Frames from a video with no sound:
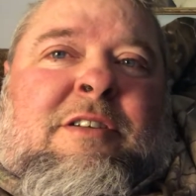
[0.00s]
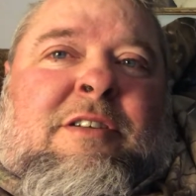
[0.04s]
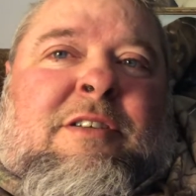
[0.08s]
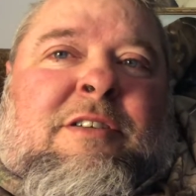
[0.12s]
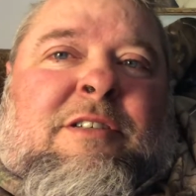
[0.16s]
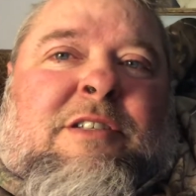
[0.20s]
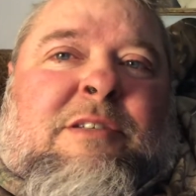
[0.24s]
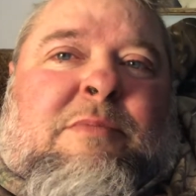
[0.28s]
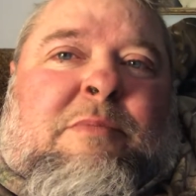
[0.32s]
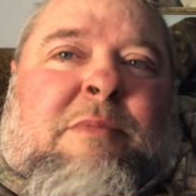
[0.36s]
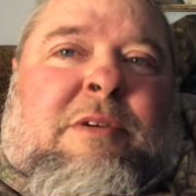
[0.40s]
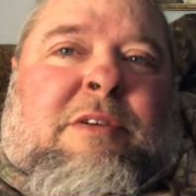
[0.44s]

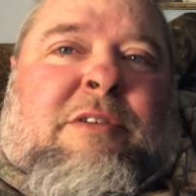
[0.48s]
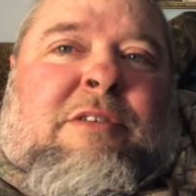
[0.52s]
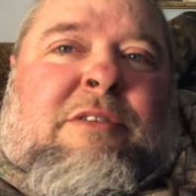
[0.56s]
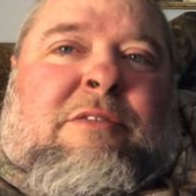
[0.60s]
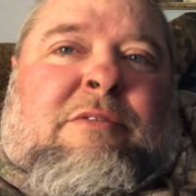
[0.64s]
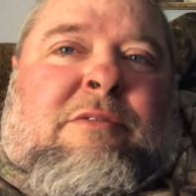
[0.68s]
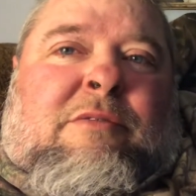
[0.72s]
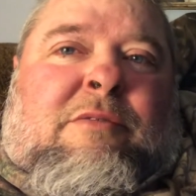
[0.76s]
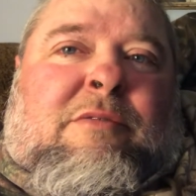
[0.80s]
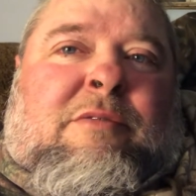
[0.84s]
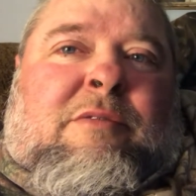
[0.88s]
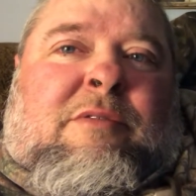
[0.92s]

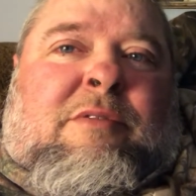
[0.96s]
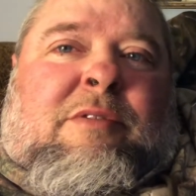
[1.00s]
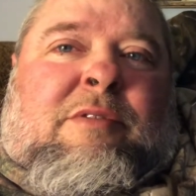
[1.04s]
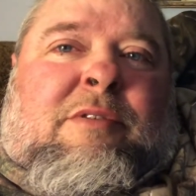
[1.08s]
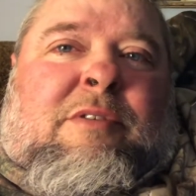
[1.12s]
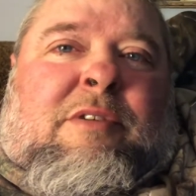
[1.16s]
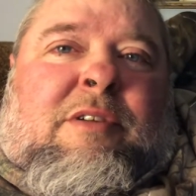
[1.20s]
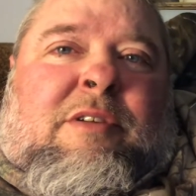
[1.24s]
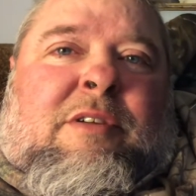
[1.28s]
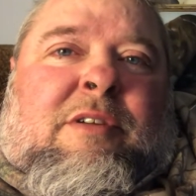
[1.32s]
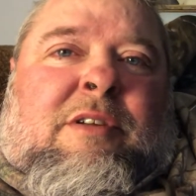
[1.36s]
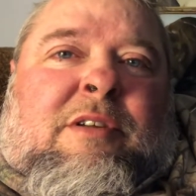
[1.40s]
especially
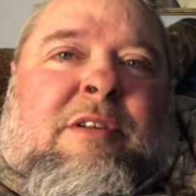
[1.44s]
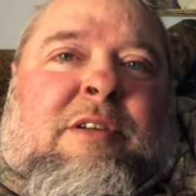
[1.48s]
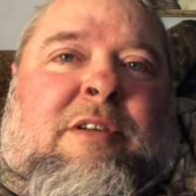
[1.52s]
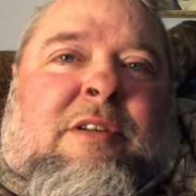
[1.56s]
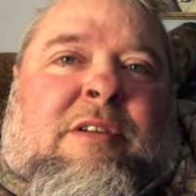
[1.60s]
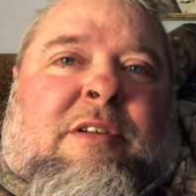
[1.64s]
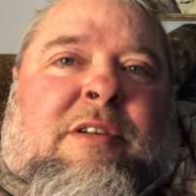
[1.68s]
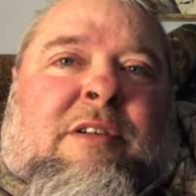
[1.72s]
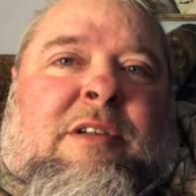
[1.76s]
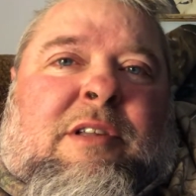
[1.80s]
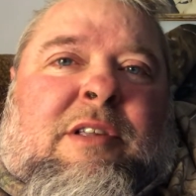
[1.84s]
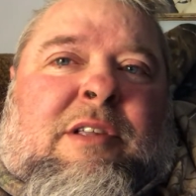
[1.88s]

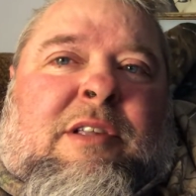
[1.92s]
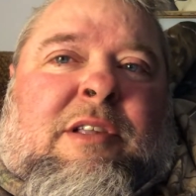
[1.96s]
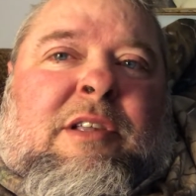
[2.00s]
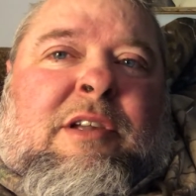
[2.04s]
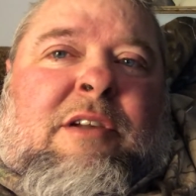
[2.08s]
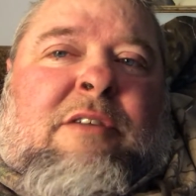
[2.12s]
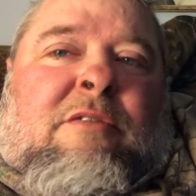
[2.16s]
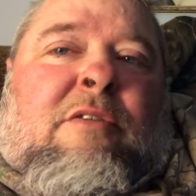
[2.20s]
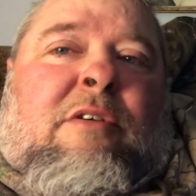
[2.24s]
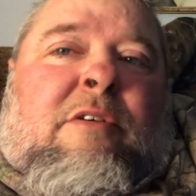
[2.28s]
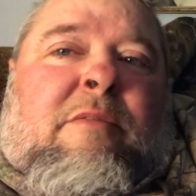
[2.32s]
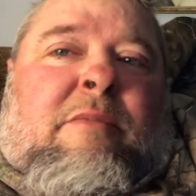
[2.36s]
the
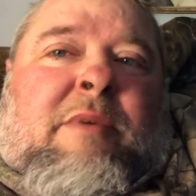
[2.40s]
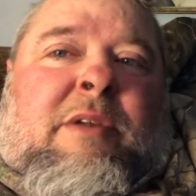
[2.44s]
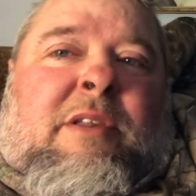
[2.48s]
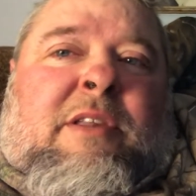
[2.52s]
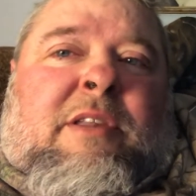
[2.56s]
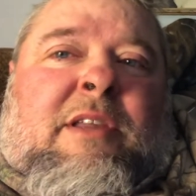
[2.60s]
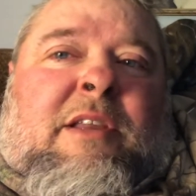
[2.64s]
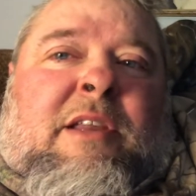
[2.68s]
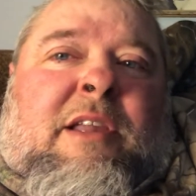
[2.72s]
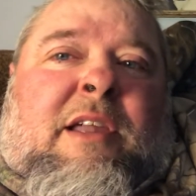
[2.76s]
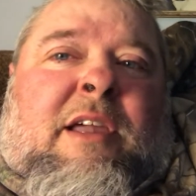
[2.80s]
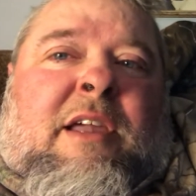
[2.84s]
equipment
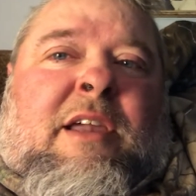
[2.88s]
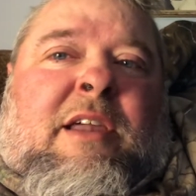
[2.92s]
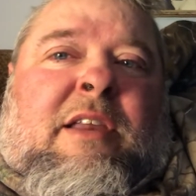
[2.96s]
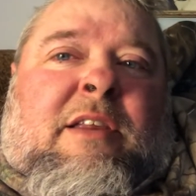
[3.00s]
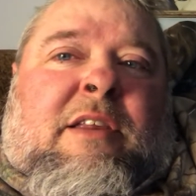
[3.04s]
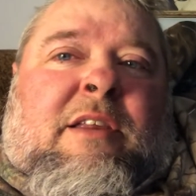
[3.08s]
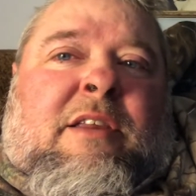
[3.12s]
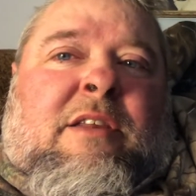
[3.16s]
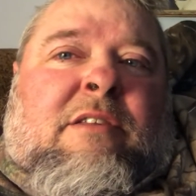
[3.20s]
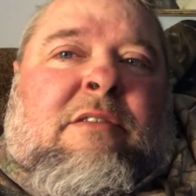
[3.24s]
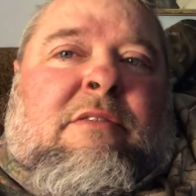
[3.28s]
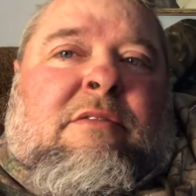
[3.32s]
that I had
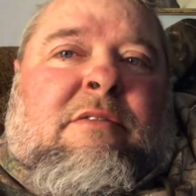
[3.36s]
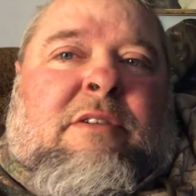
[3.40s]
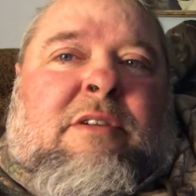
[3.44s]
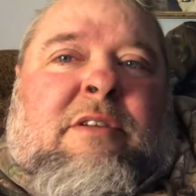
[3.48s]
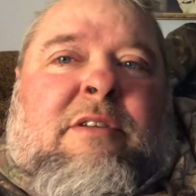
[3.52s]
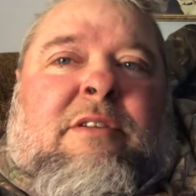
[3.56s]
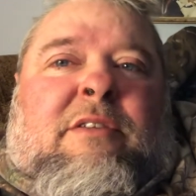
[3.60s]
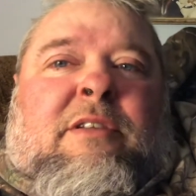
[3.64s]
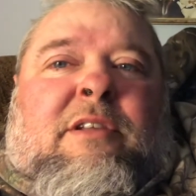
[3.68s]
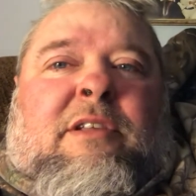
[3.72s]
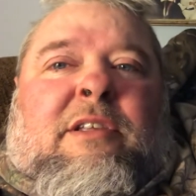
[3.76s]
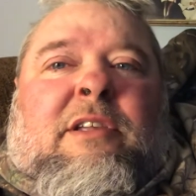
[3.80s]
into it,
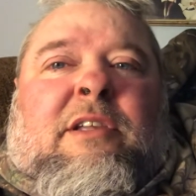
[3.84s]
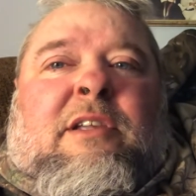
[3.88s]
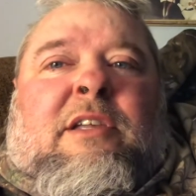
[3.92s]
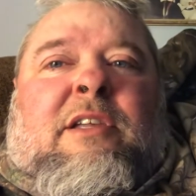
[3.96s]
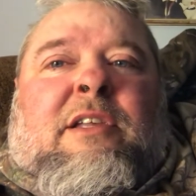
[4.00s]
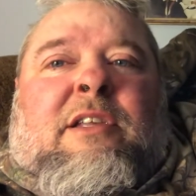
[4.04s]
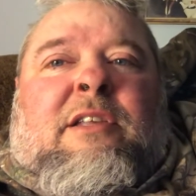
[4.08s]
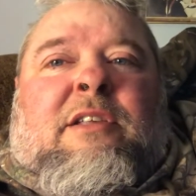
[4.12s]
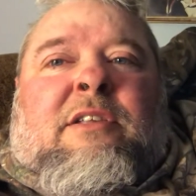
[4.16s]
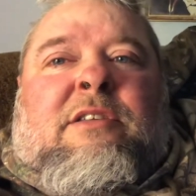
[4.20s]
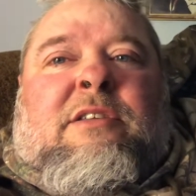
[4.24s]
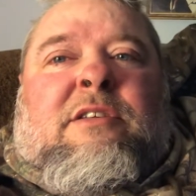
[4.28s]
like the
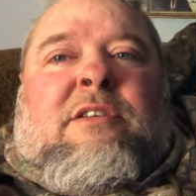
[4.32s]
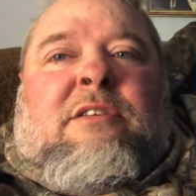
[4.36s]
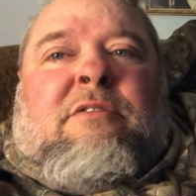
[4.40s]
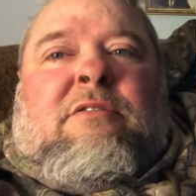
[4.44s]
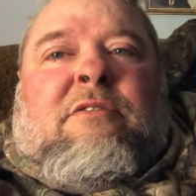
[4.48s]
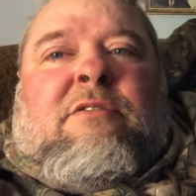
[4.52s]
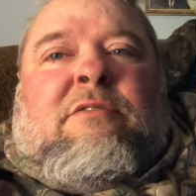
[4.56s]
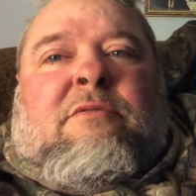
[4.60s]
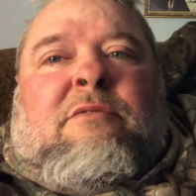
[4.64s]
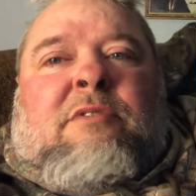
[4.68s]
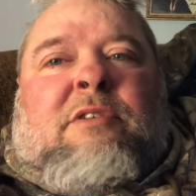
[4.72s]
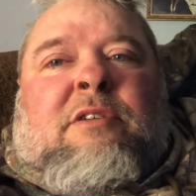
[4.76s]
heated
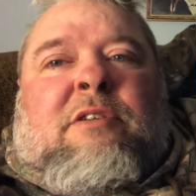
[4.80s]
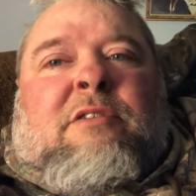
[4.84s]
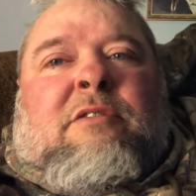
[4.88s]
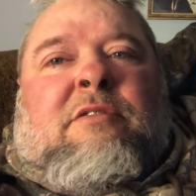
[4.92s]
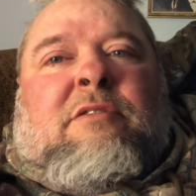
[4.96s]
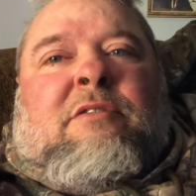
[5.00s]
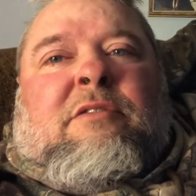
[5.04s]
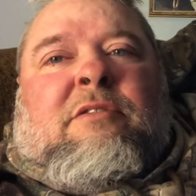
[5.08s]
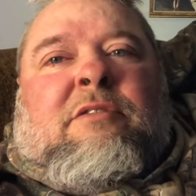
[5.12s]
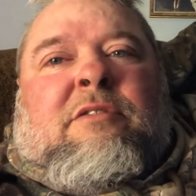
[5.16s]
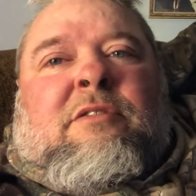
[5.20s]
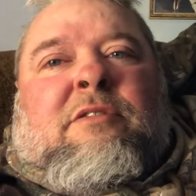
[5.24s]
steering
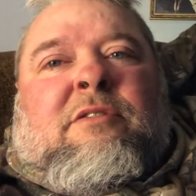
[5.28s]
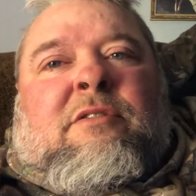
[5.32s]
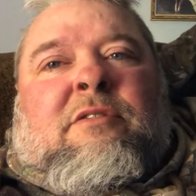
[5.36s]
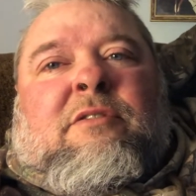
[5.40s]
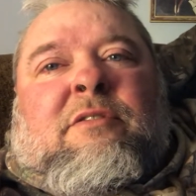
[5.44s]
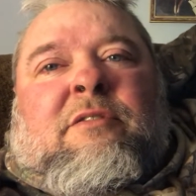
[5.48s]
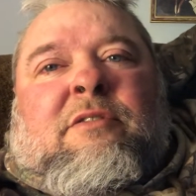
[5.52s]
wheel, and